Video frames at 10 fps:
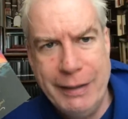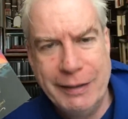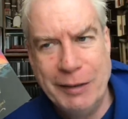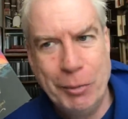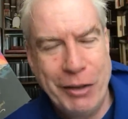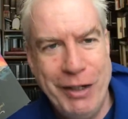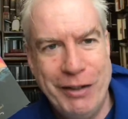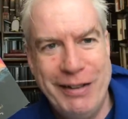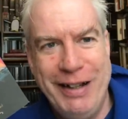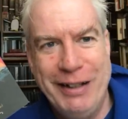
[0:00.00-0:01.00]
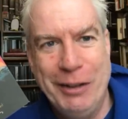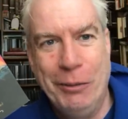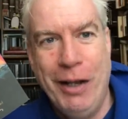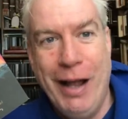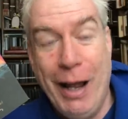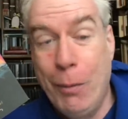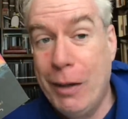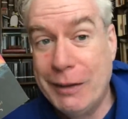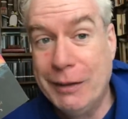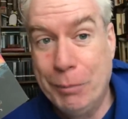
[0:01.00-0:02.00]
is this book irritating you? I
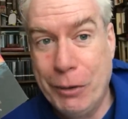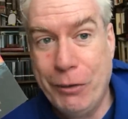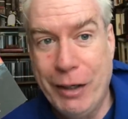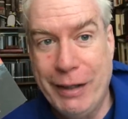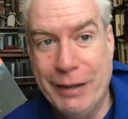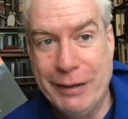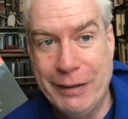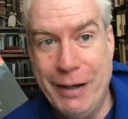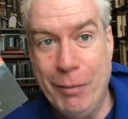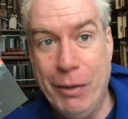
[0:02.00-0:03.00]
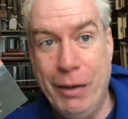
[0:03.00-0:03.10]
wasn't a book critic at the time.